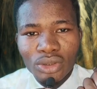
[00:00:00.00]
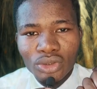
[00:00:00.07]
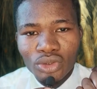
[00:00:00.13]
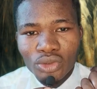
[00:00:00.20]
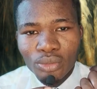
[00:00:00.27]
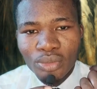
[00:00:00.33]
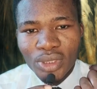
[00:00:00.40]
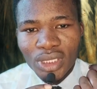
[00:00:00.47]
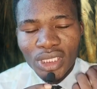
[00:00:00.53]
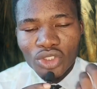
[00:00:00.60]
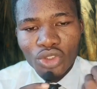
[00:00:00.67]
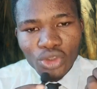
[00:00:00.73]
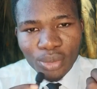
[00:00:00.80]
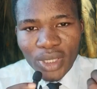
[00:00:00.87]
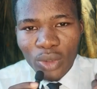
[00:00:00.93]
going to
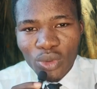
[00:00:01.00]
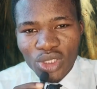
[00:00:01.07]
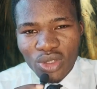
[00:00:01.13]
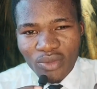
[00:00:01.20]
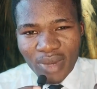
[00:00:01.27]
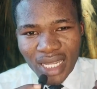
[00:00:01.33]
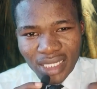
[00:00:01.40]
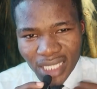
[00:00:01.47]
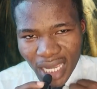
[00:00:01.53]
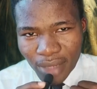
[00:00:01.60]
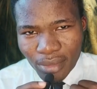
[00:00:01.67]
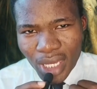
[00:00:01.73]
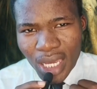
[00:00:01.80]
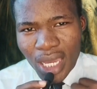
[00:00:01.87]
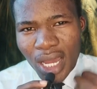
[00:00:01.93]
be a waste of my
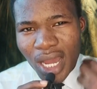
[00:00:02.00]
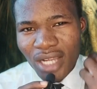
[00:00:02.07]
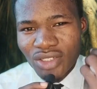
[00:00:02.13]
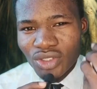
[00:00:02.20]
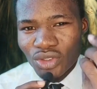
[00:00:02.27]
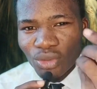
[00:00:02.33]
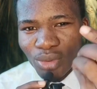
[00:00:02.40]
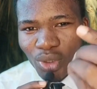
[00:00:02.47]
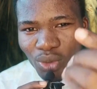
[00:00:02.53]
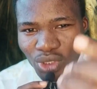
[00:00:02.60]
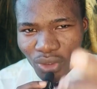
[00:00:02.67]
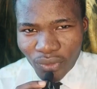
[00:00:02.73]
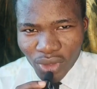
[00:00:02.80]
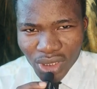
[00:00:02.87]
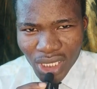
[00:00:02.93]
time, and it's going to be a
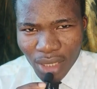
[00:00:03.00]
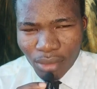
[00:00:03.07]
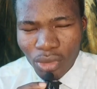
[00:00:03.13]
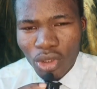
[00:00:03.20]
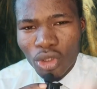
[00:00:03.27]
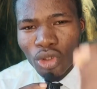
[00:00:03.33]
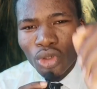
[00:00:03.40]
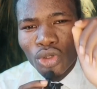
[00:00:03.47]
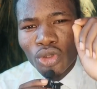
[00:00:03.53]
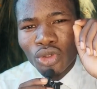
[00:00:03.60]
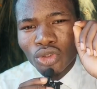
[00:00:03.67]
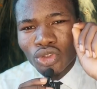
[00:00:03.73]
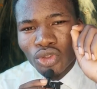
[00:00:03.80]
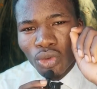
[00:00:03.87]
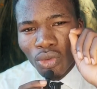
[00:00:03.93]
waste of your time.
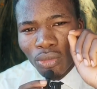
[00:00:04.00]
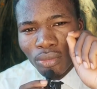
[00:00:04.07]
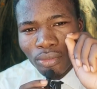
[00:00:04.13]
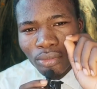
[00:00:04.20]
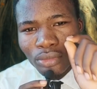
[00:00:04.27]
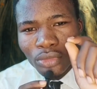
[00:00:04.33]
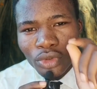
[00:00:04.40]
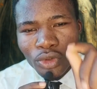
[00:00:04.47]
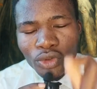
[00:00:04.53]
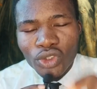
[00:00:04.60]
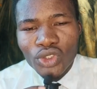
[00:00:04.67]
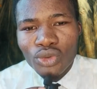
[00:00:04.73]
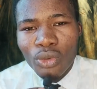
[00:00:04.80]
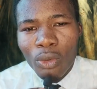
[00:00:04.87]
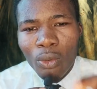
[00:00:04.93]
So
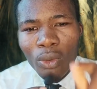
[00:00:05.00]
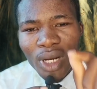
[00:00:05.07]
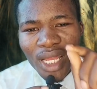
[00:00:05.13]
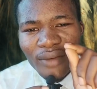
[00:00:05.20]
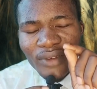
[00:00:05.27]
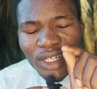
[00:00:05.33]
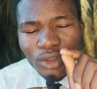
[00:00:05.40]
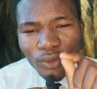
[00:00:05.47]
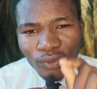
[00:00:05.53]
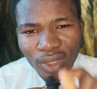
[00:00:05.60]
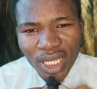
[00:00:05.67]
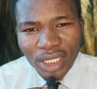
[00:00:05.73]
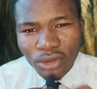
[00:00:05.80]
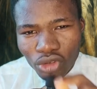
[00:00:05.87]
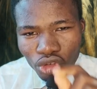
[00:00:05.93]
use whatever you've
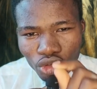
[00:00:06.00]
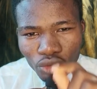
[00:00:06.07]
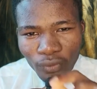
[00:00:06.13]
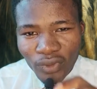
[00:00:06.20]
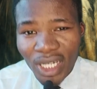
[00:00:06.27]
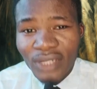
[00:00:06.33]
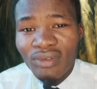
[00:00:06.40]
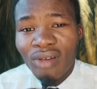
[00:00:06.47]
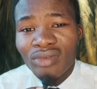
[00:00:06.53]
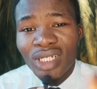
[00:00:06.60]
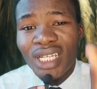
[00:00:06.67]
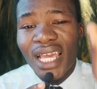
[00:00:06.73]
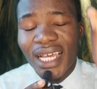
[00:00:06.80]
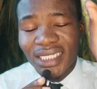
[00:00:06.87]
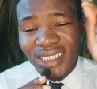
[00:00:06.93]
learned so far. If you're
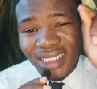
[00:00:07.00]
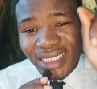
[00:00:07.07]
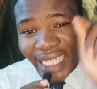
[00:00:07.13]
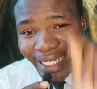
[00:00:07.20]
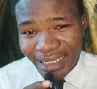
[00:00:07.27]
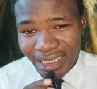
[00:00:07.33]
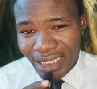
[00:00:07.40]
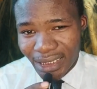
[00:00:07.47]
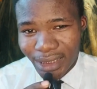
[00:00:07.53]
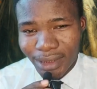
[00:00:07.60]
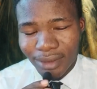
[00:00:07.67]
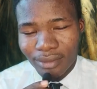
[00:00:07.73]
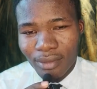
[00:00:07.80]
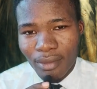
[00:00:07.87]
really excited,